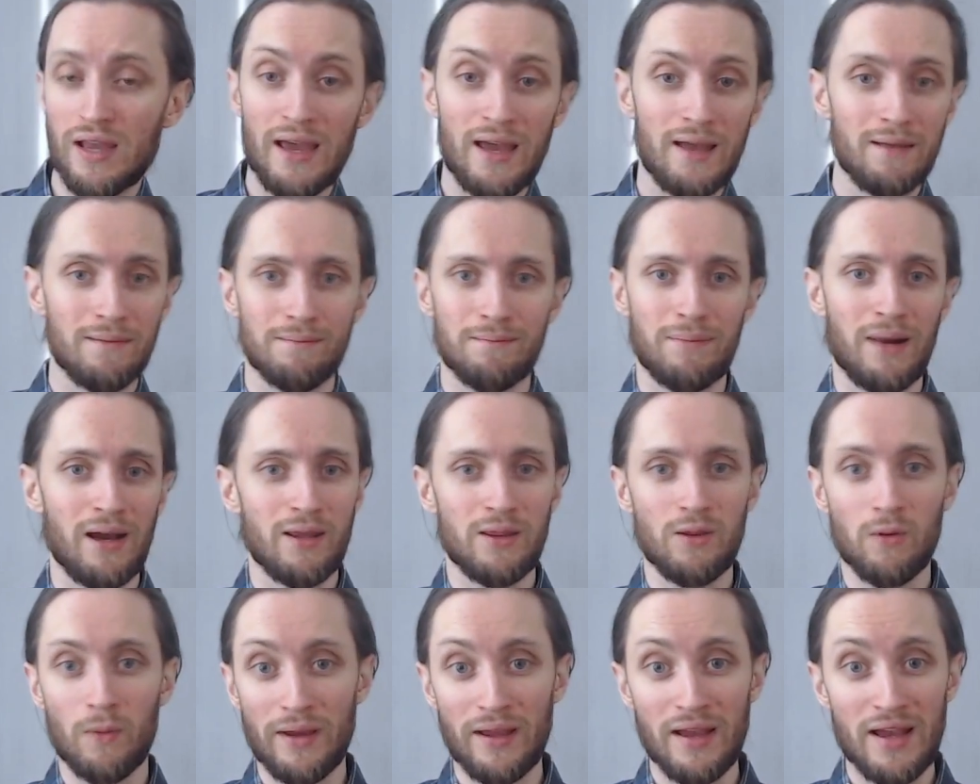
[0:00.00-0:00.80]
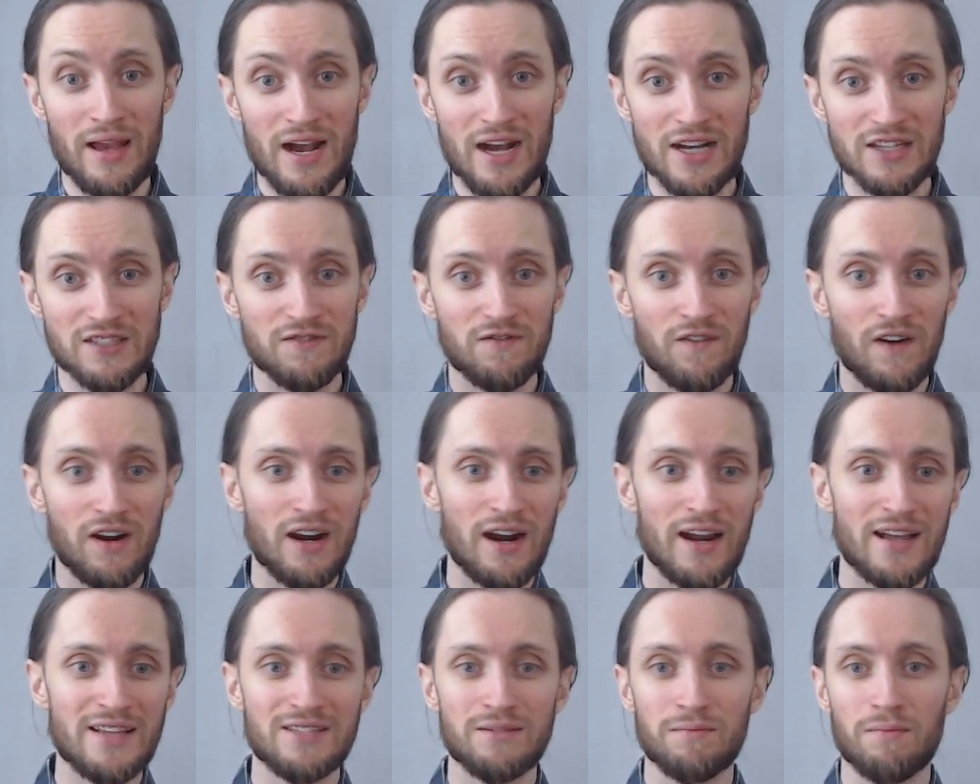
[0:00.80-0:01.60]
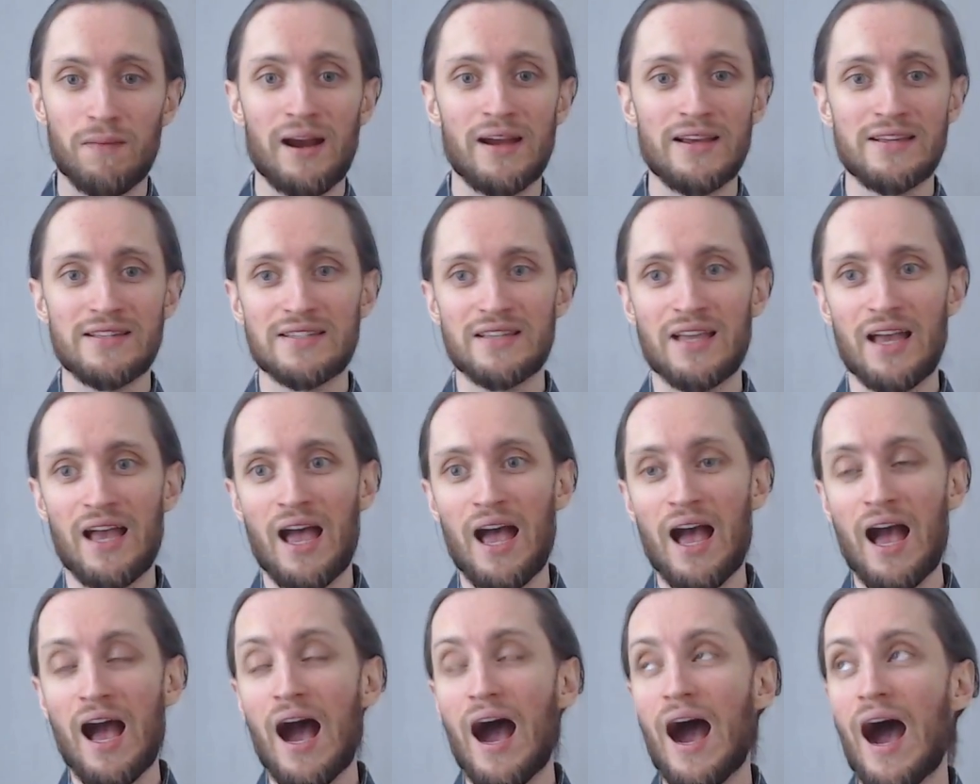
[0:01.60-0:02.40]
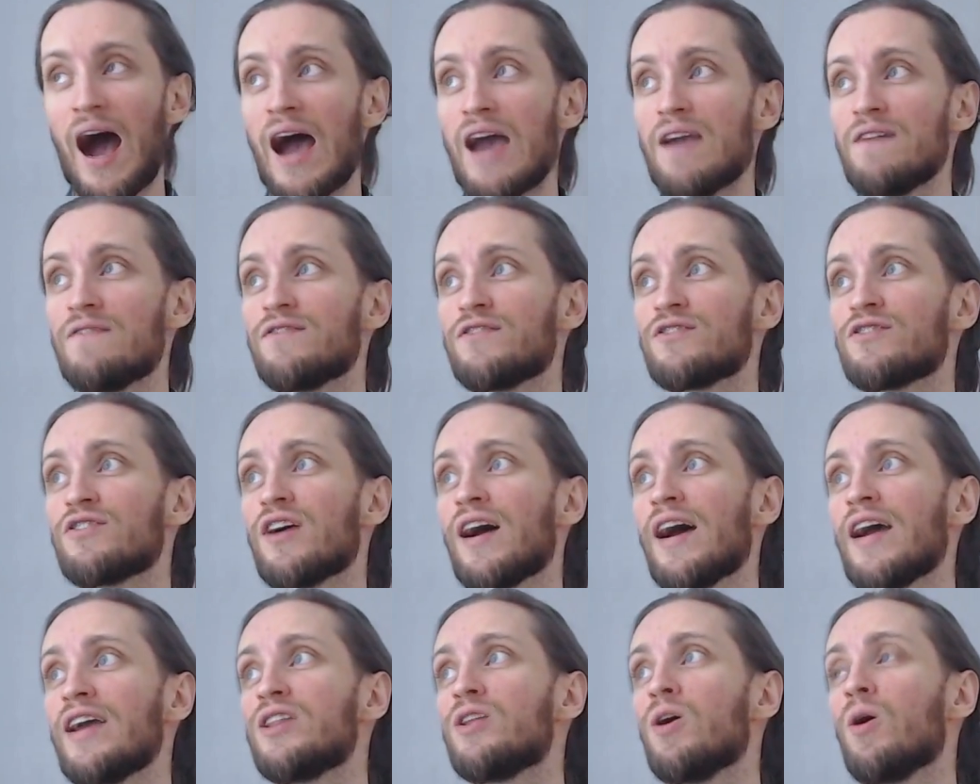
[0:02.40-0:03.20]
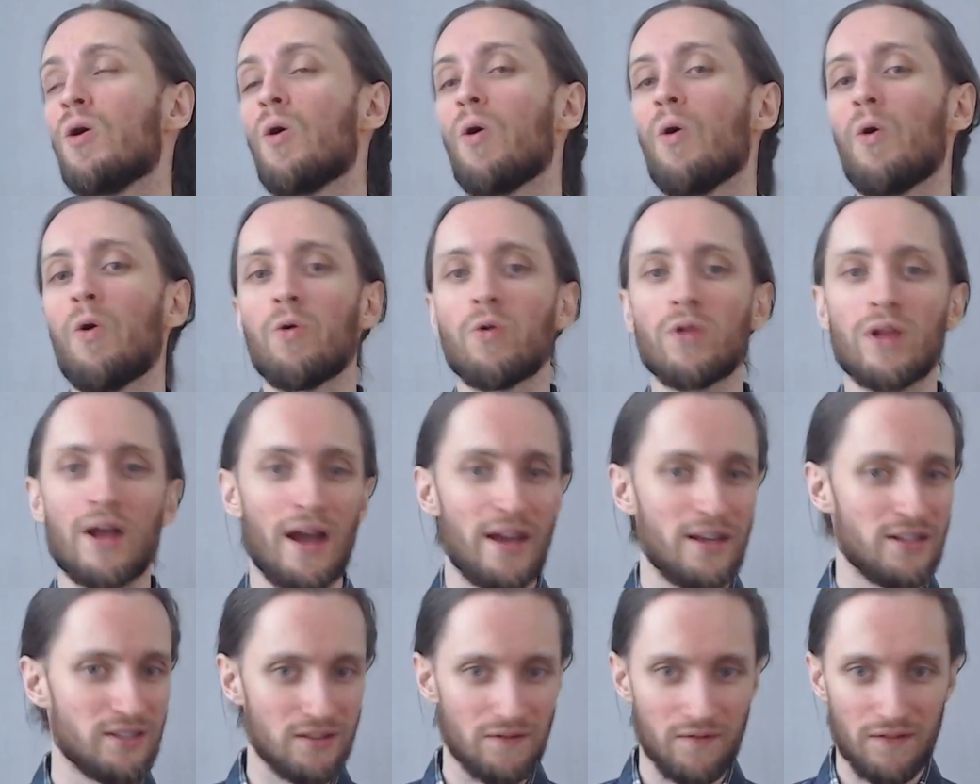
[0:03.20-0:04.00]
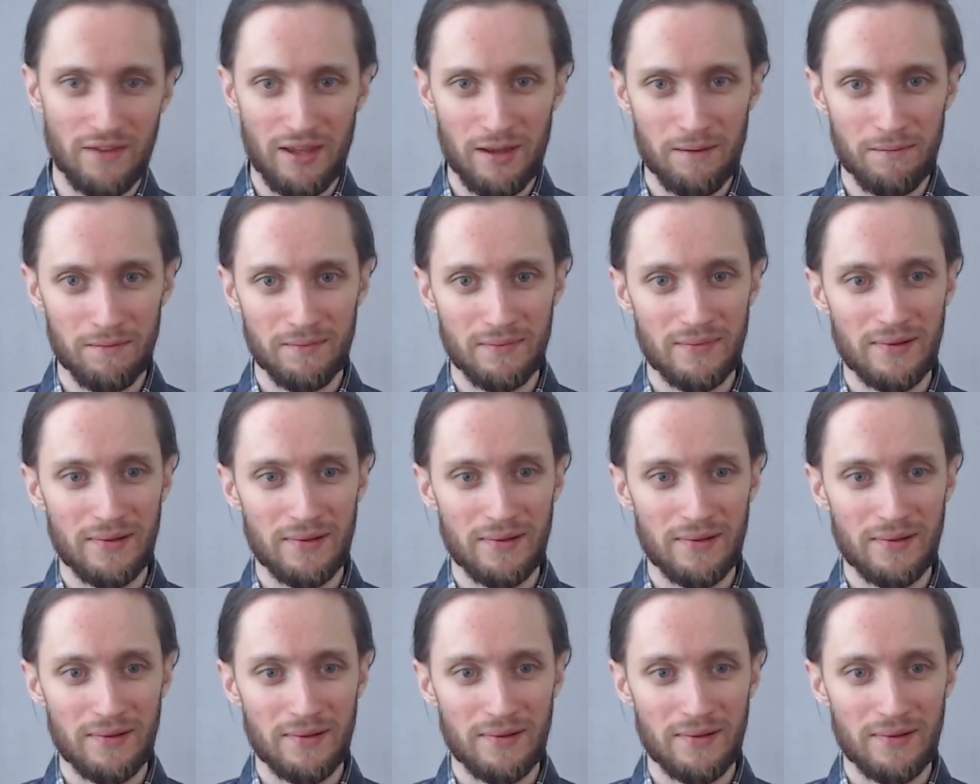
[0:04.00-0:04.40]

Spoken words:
And by the way, as far as mice, I've tried all kinds of them.